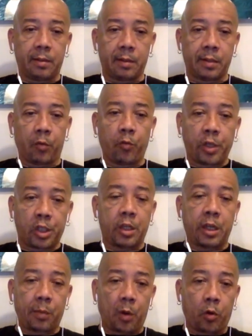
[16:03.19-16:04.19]
It's a rich
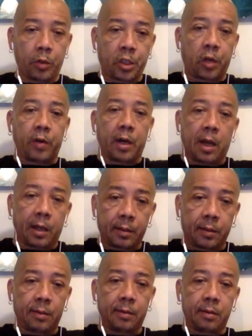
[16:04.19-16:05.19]
neighborhood, cherry
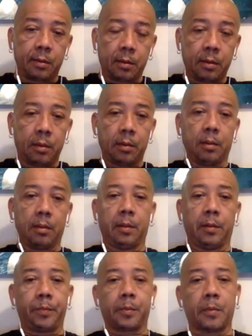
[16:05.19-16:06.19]
gardens
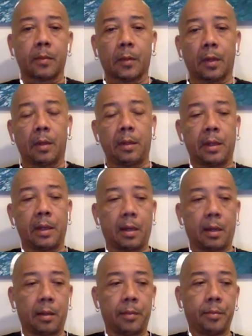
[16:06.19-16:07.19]
mm-hmm. in
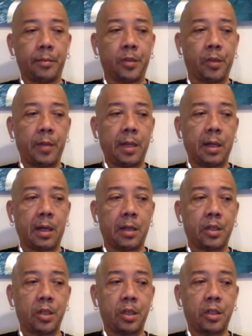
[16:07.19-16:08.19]
um, Jamaica.
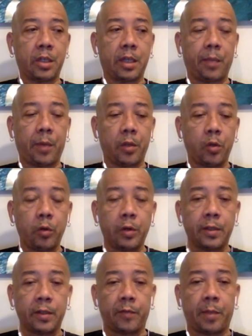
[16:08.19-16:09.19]
And she, she kept a New
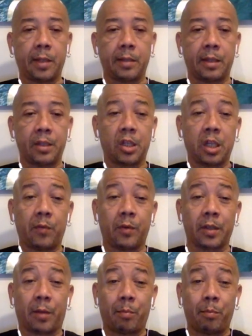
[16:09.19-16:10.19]
Year's Eve party and she gave
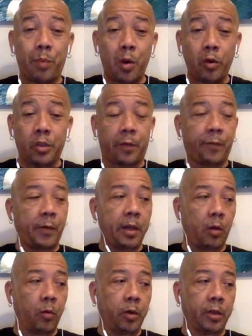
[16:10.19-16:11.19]
us a bunch of
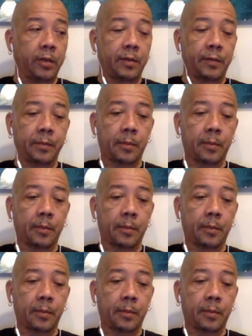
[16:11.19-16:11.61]
fireworks.